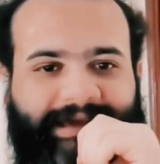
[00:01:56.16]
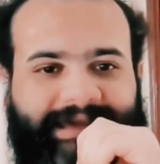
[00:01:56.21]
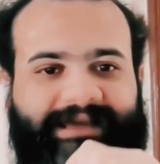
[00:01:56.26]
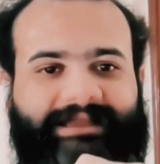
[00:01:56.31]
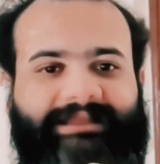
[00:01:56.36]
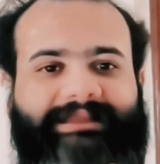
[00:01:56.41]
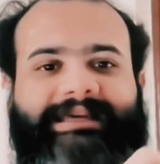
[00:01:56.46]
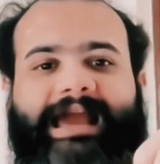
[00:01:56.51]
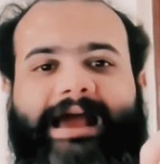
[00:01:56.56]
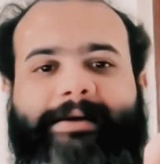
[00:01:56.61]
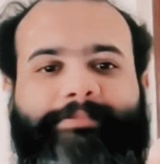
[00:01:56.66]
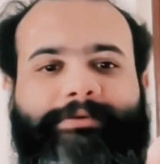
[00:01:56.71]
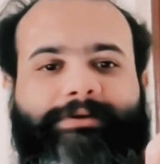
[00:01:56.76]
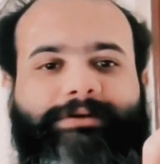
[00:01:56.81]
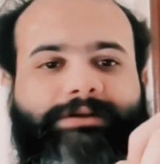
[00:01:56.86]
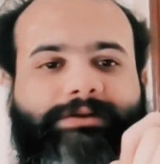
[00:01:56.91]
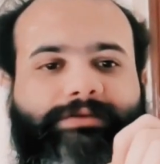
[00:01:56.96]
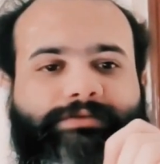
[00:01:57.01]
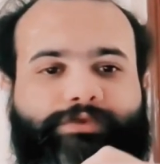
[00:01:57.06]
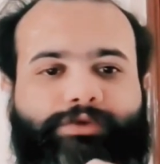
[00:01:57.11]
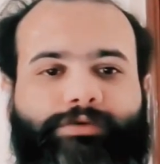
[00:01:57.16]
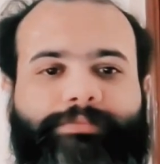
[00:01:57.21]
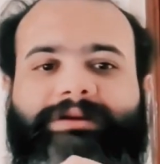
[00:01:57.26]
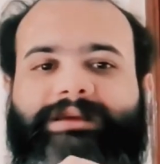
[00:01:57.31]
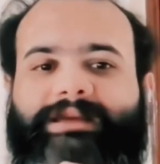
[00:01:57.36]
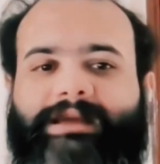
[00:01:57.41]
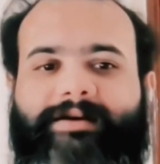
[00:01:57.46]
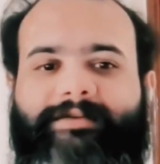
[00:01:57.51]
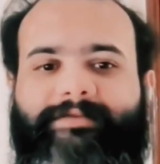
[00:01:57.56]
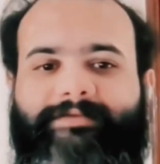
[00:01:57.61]
picking the apple would
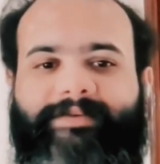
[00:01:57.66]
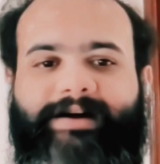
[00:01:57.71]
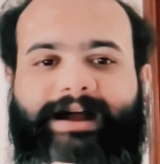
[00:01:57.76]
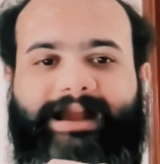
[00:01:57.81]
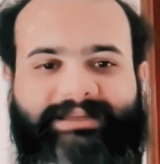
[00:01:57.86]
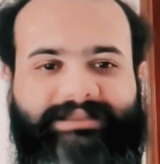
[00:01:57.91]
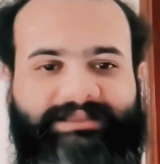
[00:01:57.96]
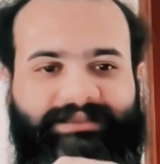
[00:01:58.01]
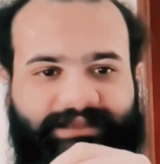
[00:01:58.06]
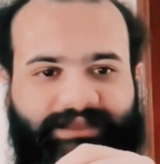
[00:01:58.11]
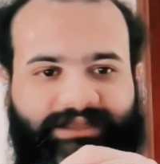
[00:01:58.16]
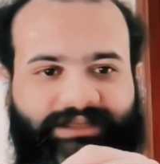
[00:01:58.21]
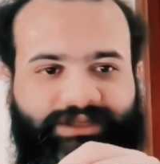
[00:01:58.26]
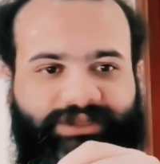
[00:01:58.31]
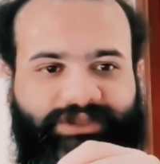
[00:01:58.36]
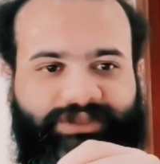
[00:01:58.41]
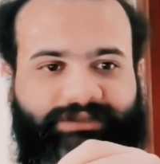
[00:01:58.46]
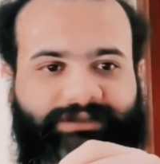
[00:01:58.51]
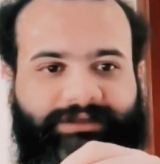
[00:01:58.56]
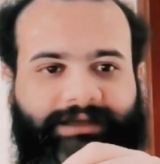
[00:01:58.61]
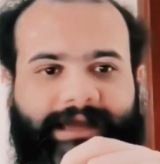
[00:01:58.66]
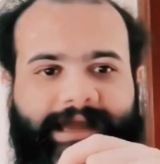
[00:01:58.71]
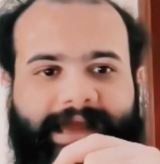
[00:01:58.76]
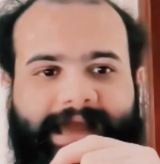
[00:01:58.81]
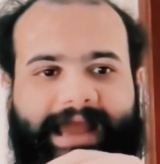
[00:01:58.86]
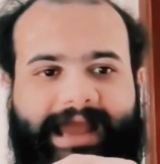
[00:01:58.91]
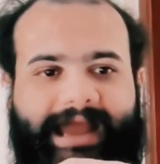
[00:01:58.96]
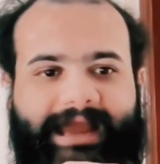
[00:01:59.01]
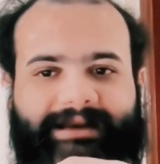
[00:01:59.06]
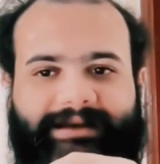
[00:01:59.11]
be a wise decision,
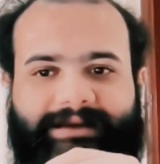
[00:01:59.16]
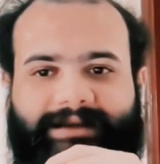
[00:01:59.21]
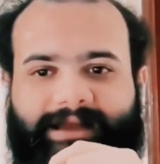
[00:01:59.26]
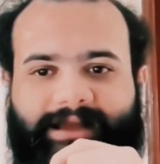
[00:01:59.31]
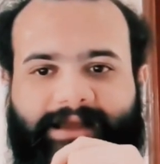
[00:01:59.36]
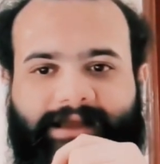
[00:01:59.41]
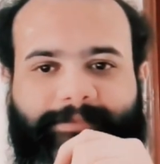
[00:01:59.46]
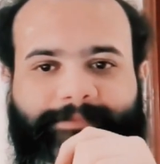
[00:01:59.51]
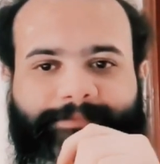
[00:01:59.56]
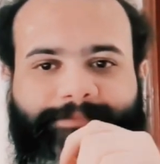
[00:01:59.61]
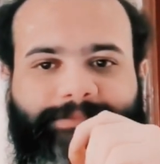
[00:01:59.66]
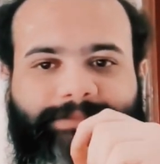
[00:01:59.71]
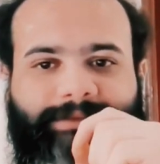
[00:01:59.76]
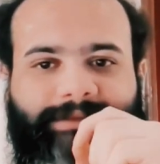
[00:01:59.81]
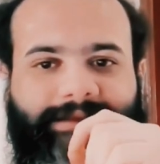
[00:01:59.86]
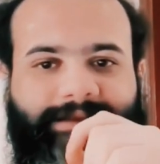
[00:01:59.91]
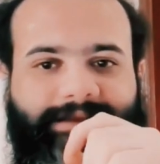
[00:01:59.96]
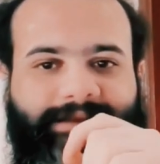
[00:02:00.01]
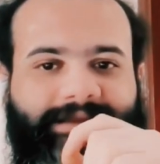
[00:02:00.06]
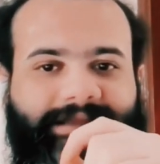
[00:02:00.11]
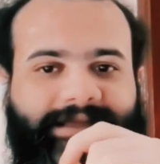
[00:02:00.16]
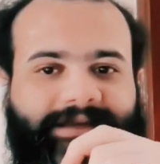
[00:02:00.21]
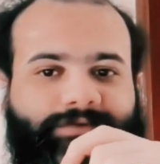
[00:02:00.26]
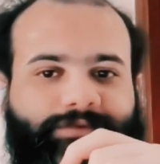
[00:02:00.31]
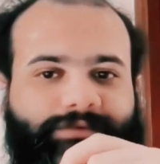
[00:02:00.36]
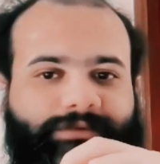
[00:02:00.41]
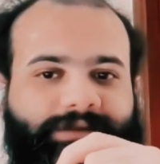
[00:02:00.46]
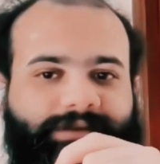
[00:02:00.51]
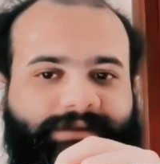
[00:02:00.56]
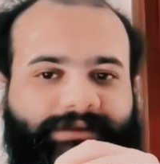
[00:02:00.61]
and
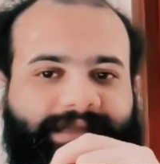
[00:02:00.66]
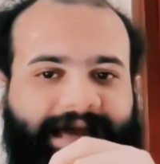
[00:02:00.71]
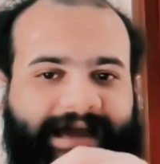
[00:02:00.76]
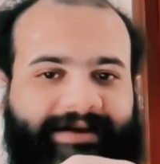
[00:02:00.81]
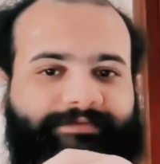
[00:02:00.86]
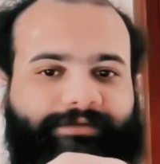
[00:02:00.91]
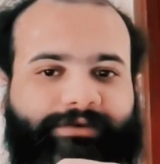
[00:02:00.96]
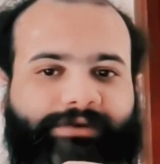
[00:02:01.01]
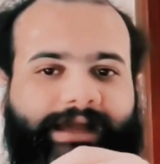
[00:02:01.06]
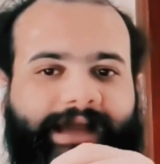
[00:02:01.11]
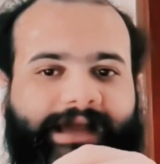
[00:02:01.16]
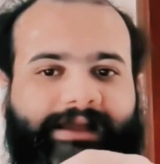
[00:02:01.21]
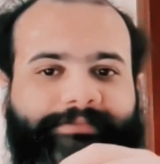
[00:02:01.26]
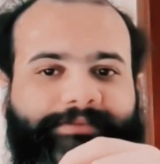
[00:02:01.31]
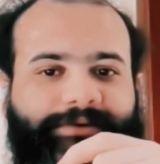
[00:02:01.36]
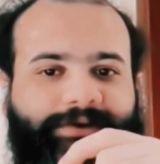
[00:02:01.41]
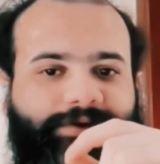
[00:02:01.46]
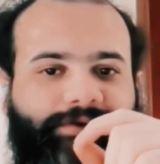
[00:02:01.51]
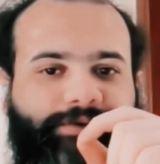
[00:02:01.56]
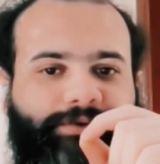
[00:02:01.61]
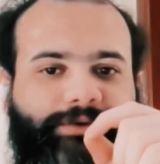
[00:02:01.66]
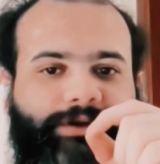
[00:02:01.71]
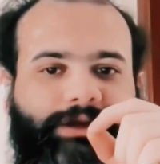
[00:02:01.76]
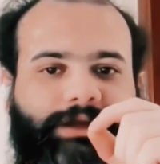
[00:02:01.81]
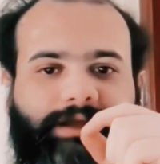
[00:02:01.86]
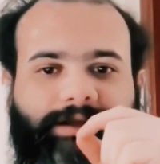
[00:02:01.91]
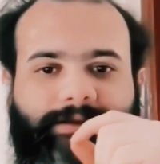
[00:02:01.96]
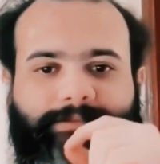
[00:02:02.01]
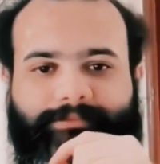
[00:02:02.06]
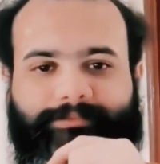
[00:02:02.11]
that will help you
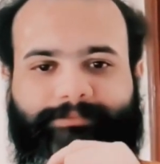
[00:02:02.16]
